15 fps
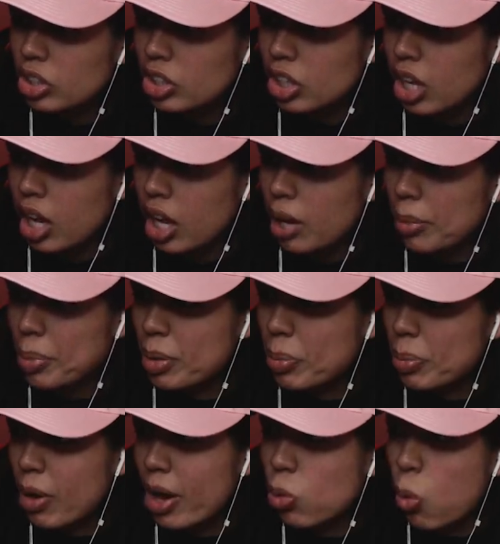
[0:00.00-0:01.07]
I'm gonna be
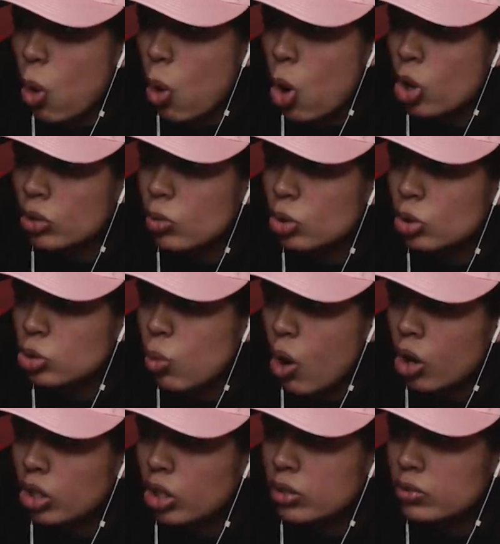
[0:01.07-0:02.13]
by the water. What the
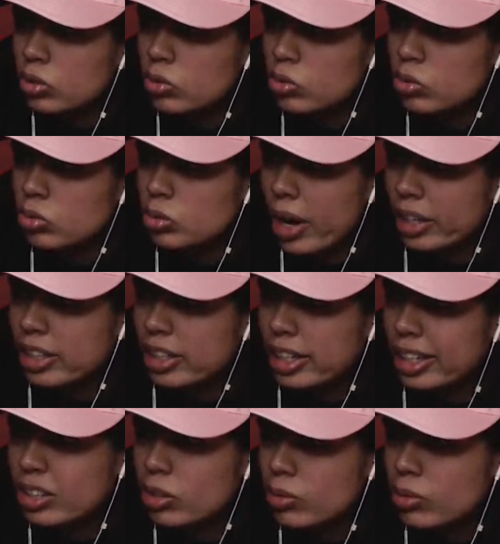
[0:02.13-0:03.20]
water views? My
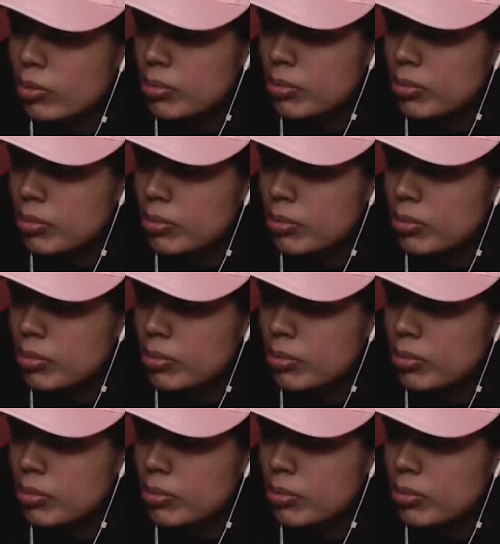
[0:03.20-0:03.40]
kingdom.